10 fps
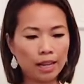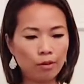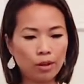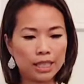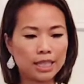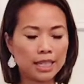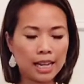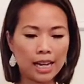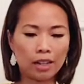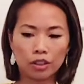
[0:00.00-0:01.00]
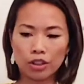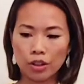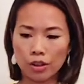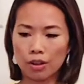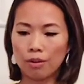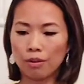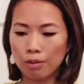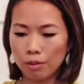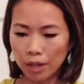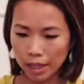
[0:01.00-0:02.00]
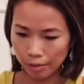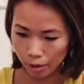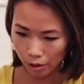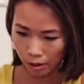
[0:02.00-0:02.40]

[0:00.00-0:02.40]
Once again, I'll show you what I'm doing.